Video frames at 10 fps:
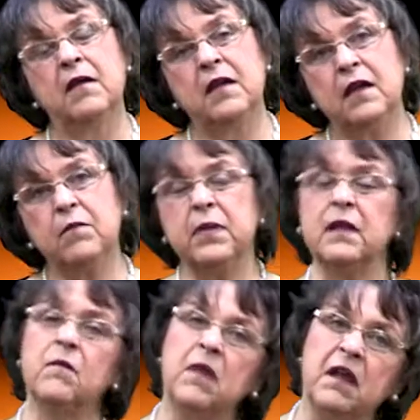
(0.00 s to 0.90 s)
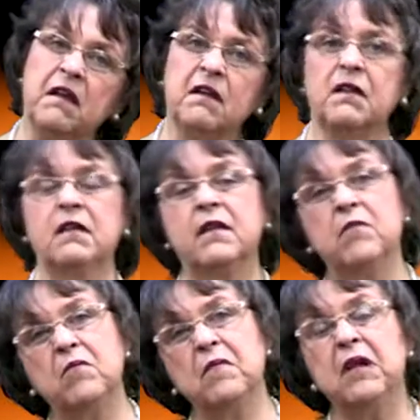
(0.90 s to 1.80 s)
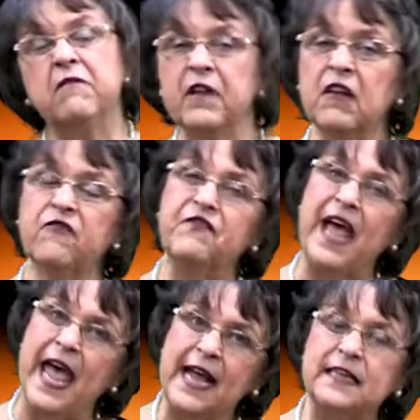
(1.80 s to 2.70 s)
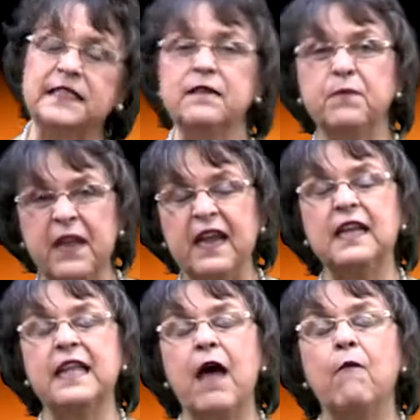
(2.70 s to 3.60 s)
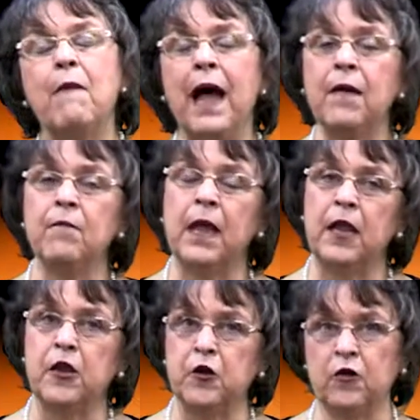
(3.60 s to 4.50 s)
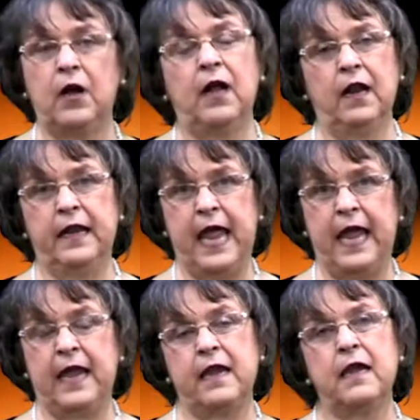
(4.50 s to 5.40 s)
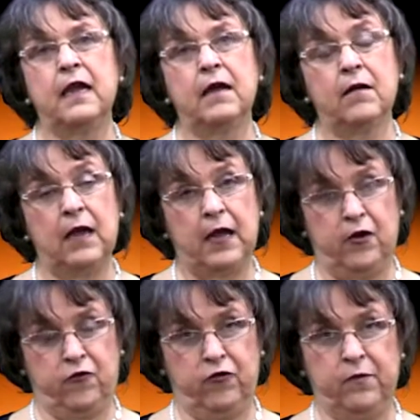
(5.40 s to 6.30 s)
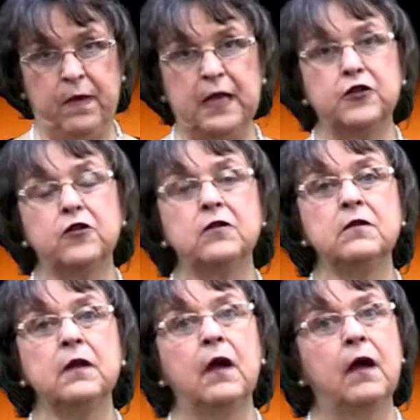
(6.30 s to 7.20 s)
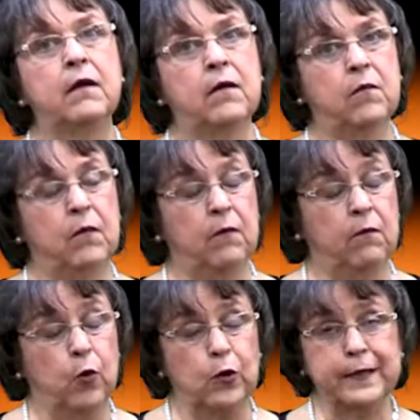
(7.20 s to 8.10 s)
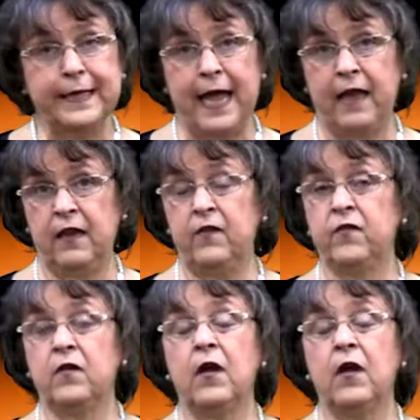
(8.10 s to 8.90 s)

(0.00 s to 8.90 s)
tips, some hints, some little facts, some things that might make your holiday extra special, more safe,